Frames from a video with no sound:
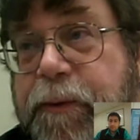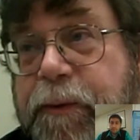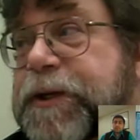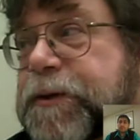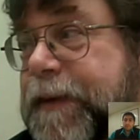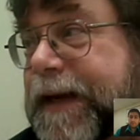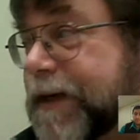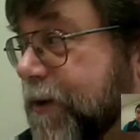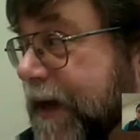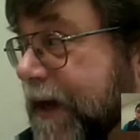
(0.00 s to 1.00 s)
which
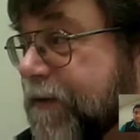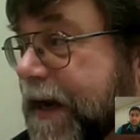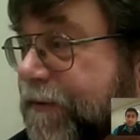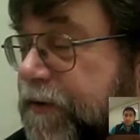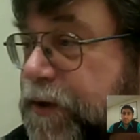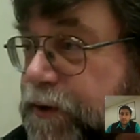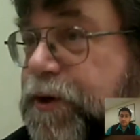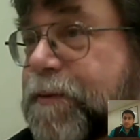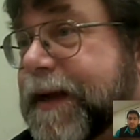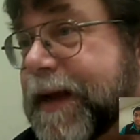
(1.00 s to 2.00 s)
means you have to have a
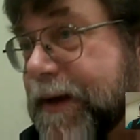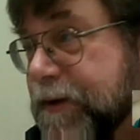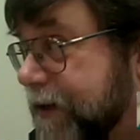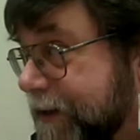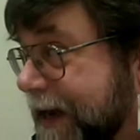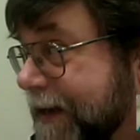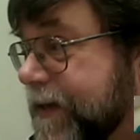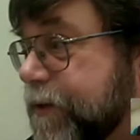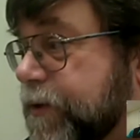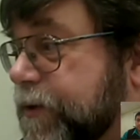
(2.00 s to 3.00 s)
YouTube account
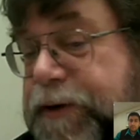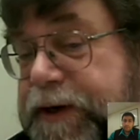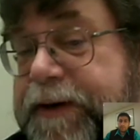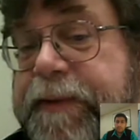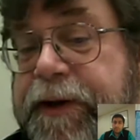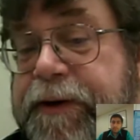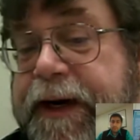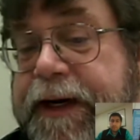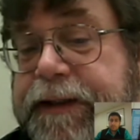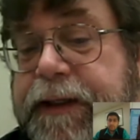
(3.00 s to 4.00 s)
connected to your email
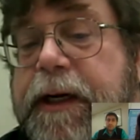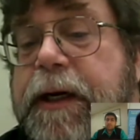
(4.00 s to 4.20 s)
address.